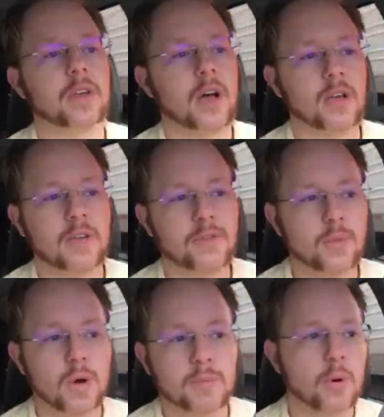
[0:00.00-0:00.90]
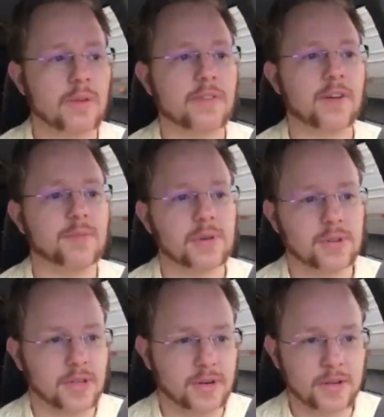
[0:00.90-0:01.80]
I'll give you 1.5
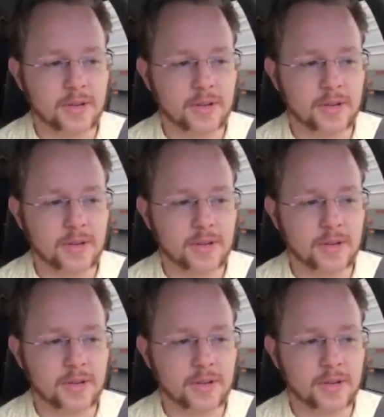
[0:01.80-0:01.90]
billion.